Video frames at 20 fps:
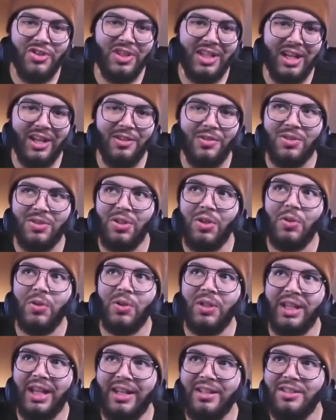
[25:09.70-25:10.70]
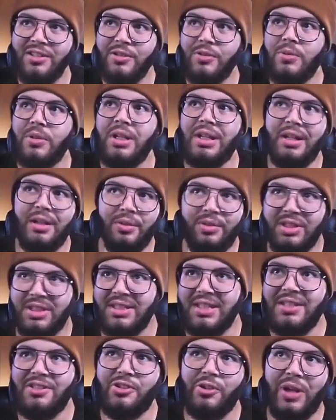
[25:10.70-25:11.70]
that I use locally, I do. It was just
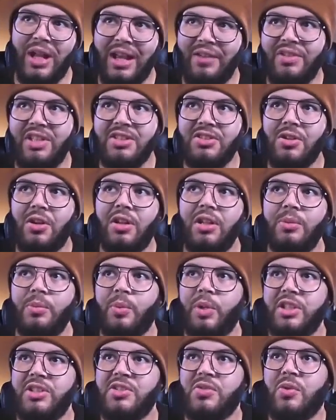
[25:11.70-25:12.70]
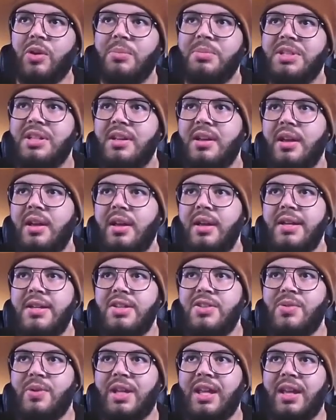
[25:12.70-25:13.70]
easier to have this all in one script.
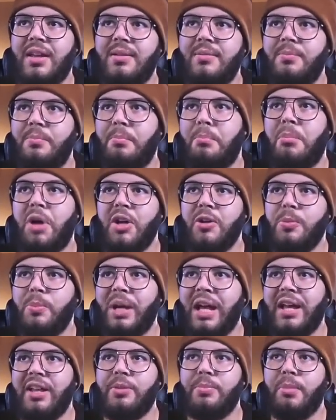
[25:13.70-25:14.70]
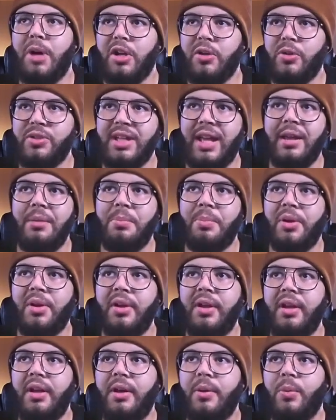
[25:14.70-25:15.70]
So again, model path, model type.
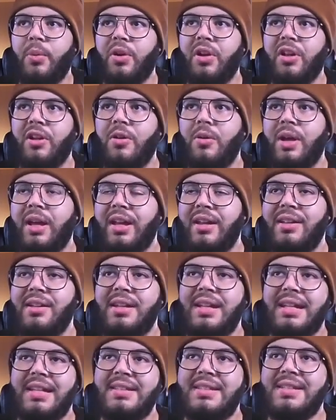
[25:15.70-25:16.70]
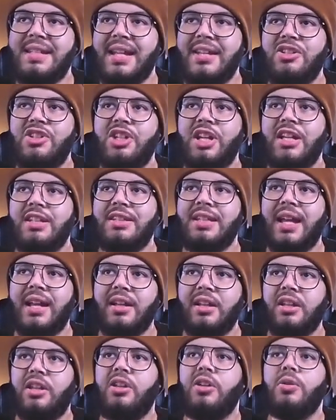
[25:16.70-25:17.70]
We're going to go ahead and instantiate
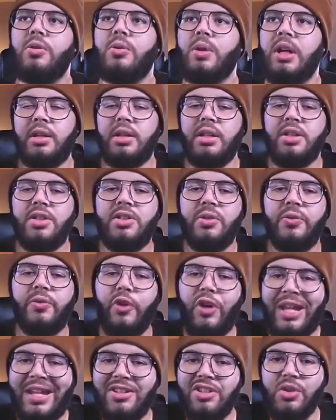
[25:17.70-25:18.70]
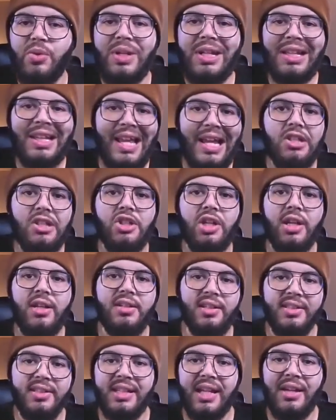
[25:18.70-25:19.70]
that queue. So for history, LangChain
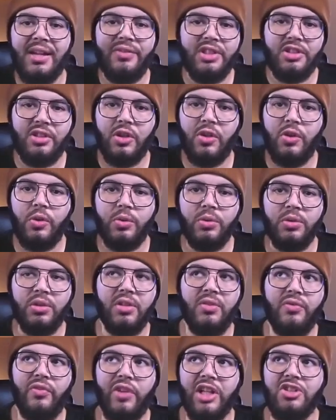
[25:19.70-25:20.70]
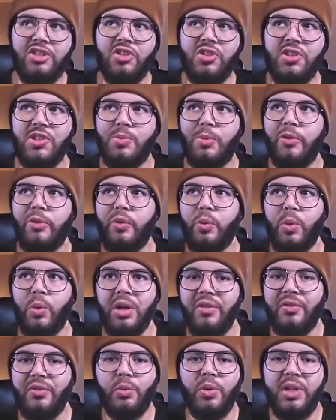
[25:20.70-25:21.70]
does have its own conventions, but for
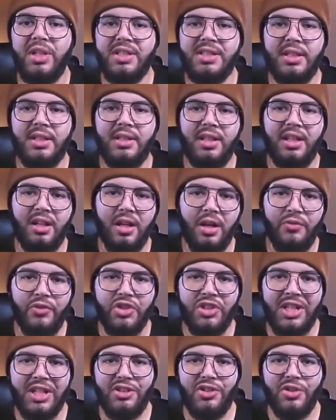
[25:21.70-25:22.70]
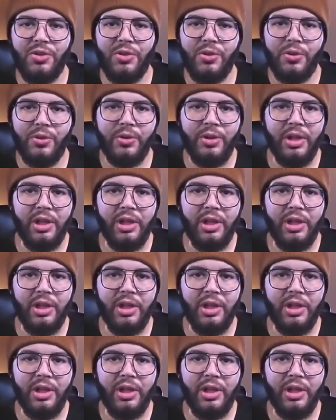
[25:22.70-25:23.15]
whatever reason, the conversational